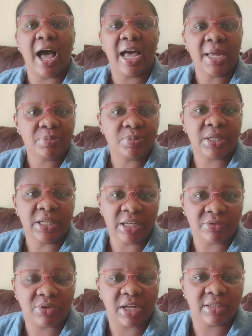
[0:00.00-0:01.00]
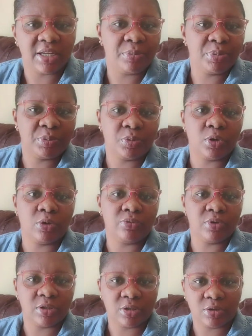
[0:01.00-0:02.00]
I believe that there are people
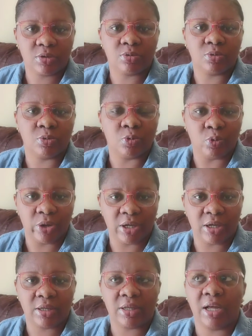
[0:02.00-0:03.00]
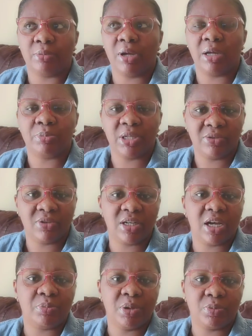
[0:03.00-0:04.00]
of this way. I believe that
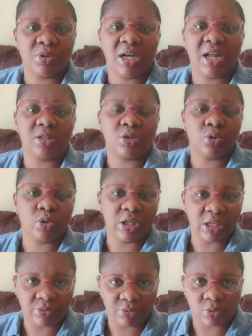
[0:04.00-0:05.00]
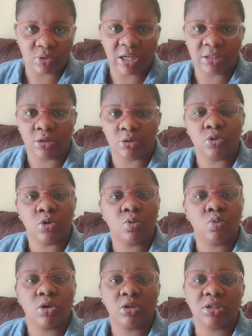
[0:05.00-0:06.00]
there are people that are so evil that they do
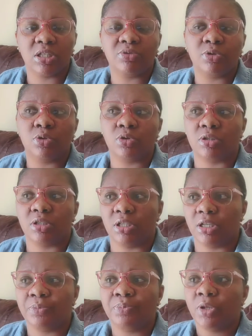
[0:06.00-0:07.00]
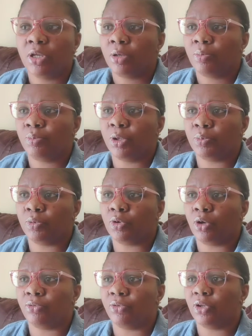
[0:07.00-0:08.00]
not want even to see
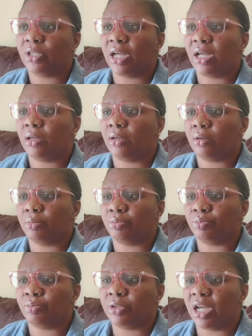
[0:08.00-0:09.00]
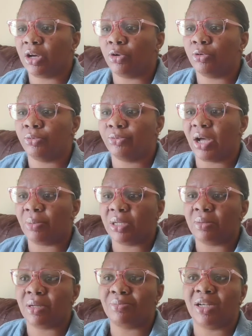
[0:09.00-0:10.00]
people of other, their own
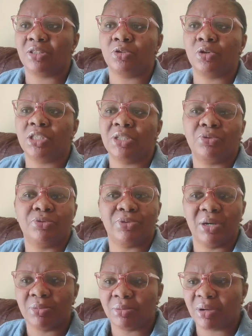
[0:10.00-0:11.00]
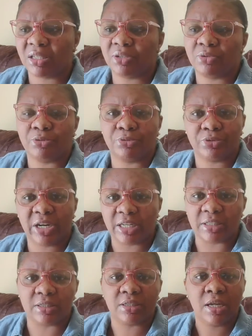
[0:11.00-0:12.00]
family members, not even family members, even
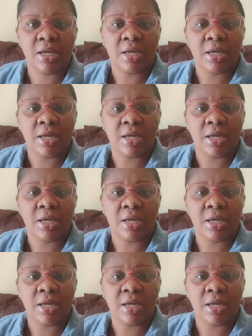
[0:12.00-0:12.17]
friends,